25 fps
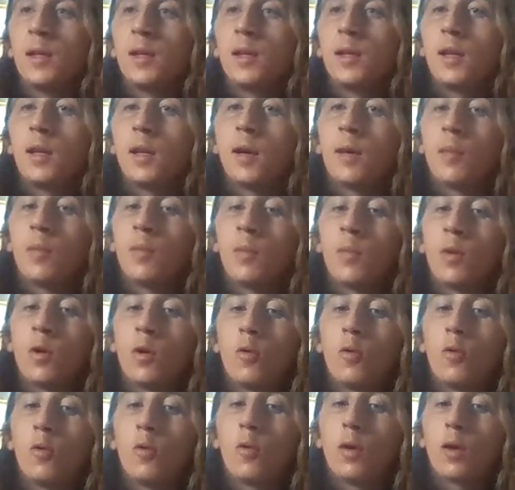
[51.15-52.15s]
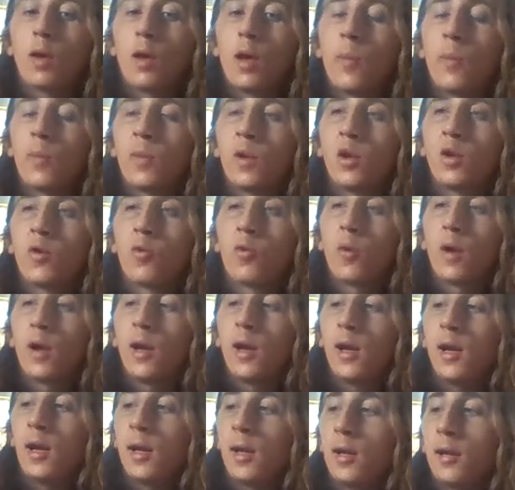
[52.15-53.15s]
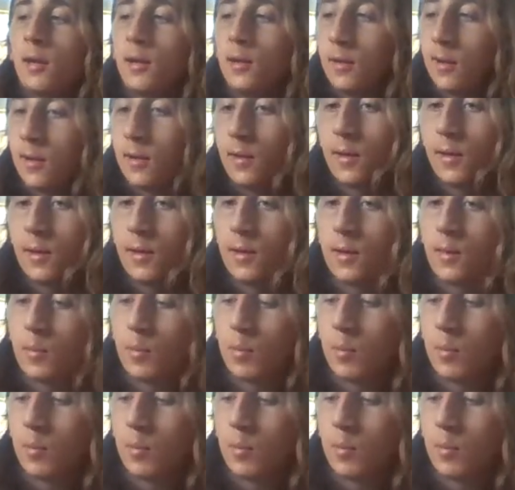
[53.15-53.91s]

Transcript: the um, origami crane, uh,